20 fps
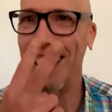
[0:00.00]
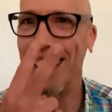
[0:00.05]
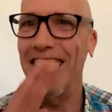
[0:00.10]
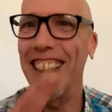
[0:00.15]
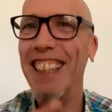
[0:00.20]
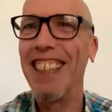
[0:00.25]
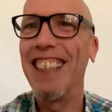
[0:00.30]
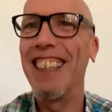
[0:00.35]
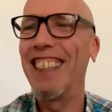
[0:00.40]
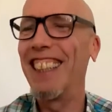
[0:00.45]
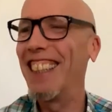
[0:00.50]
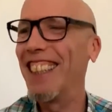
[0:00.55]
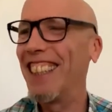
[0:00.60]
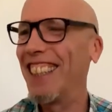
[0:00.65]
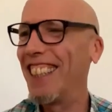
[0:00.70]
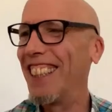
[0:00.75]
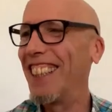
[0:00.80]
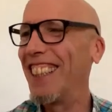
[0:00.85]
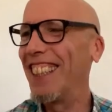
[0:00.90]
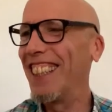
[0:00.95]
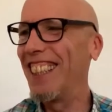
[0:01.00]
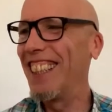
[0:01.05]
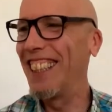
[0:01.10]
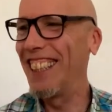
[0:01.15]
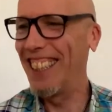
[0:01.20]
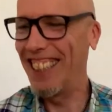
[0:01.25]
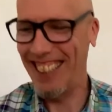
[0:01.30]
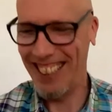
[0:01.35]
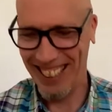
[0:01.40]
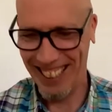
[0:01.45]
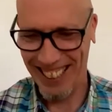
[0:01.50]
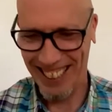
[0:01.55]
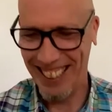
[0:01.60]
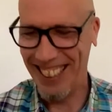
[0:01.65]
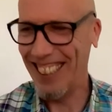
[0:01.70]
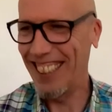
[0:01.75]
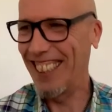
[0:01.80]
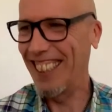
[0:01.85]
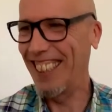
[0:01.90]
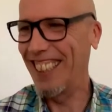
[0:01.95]

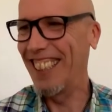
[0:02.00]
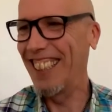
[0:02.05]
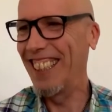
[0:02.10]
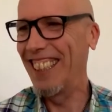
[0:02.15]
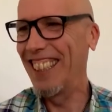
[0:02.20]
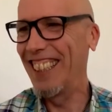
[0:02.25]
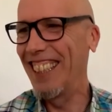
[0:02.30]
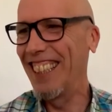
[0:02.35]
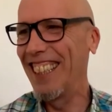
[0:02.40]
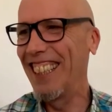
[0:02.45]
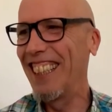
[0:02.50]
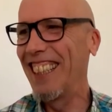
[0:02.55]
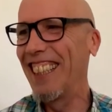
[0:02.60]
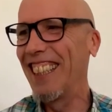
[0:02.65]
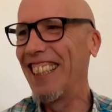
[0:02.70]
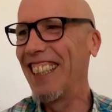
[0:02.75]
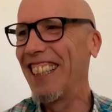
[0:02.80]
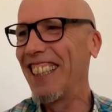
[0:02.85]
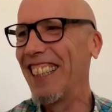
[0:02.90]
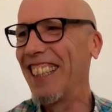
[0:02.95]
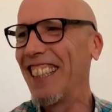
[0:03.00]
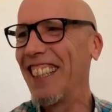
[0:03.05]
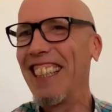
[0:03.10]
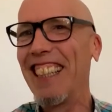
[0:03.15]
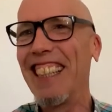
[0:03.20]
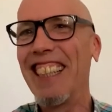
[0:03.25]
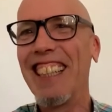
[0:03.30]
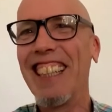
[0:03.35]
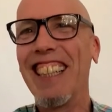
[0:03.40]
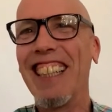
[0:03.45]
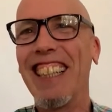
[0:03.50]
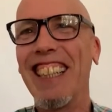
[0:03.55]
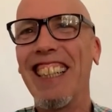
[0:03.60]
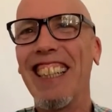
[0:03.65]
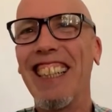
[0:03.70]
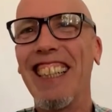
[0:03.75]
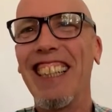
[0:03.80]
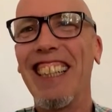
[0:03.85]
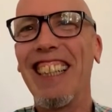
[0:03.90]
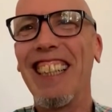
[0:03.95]

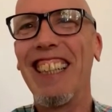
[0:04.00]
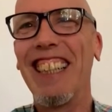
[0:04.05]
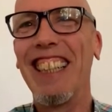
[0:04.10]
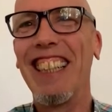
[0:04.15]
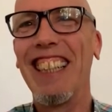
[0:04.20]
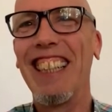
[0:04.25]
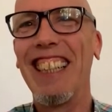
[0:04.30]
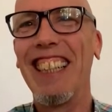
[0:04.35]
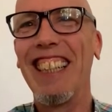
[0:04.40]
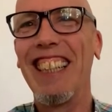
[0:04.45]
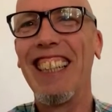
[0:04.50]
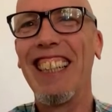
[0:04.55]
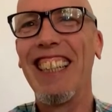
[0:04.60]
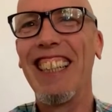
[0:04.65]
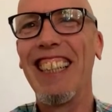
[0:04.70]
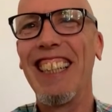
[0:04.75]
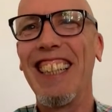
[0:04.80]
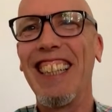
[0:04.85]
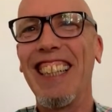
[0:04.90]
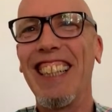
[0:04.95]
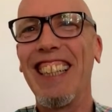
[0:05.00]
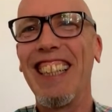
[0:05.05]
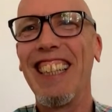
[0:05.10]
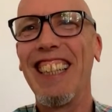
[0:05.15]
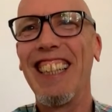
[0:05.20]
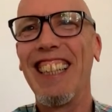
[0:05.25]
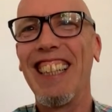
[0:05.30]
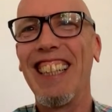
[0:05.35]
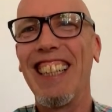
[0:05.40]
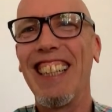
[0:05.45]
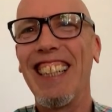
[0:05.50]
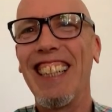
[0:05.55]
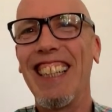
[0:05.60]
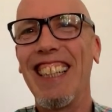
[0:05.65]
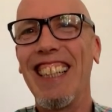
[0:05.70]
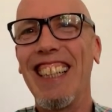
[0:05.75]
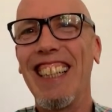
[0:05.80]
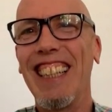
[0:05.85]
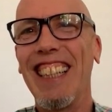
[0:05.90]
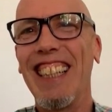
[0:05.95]

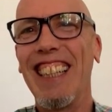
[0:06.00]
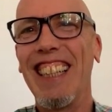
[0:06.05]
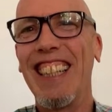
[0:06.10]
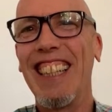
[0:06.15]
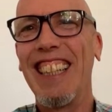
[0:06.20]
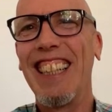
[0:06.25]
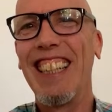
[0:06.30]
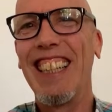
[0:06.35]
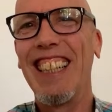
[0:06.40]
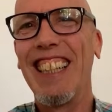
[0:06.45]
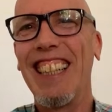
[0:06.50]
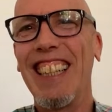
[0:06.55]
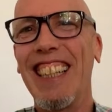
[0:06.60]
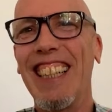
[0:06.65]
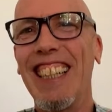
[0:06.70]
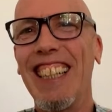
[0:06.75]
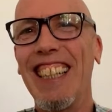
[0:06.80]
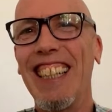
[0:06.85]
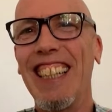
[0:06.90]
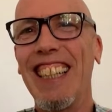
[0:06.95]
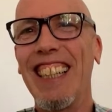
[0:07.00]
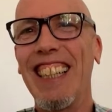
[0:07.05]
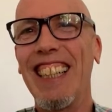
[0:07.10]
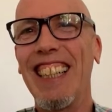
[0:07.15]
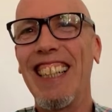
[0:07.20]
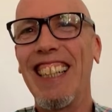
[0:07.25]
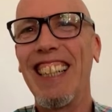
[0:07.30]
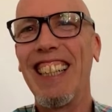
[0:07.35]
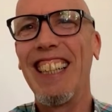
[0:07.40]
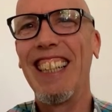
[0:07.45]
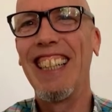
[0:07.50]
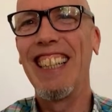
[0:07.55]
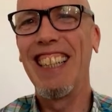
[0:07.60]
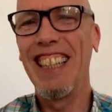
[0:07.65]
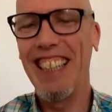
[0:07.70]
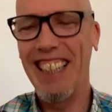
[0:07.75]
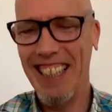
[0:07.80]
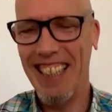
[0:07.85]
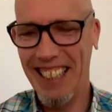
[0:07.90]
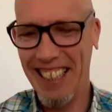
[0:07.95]
The person shown says nothing.